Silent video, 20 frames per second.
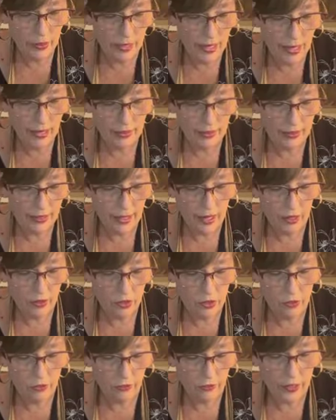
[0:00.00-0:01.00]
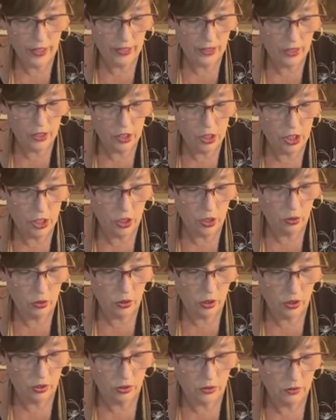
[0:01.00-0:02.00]
doing, Ellen? How you feeling
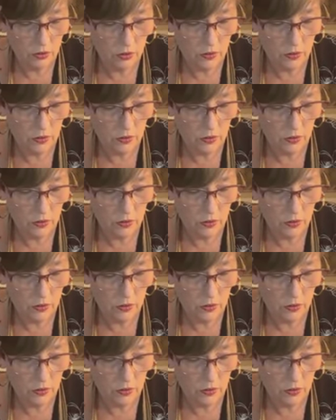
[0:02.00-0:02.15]
too?